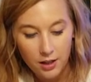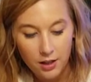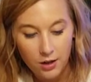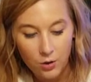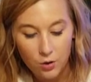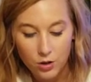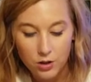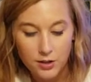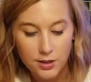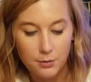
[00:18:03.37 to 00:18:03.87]

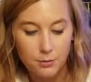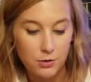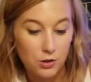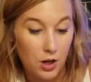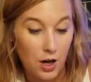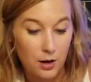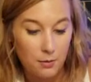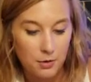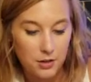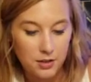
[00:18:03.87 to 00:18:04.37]
or
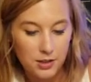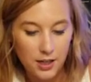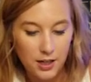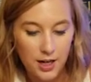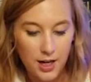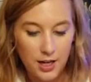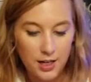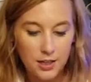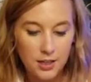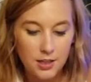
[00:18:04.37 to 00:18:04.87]
subscribers, I
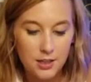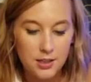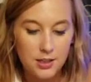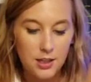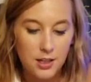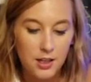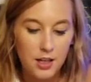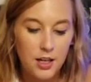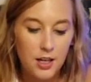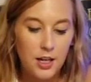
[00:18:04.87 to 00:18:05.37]
guess,
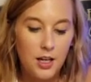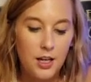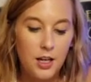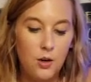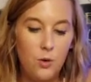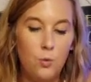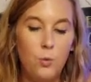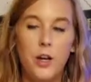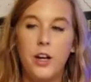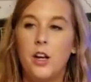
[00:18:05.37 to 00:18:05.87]

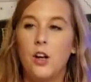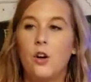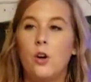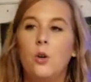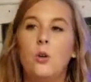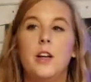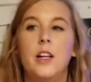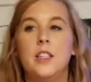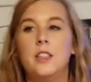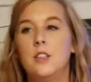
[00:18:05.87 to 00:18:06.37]
we could
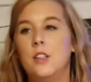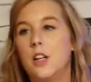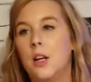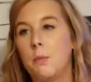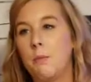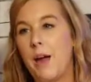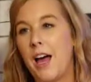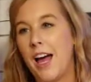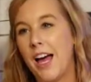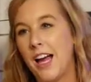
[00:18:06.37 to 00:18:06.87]
always look
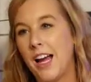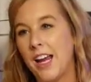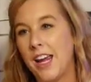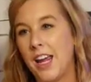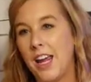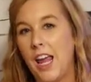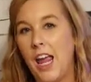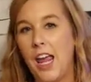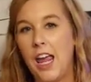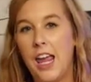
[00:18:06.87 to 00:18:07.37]
back
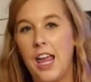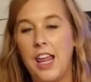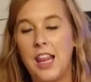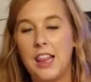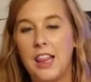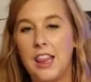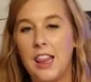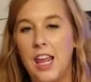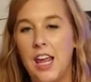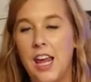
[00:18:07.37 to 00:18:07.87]
and
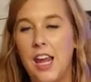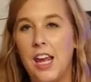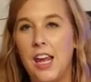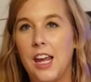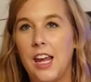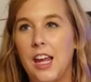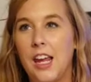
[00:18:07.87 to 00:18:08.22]
think,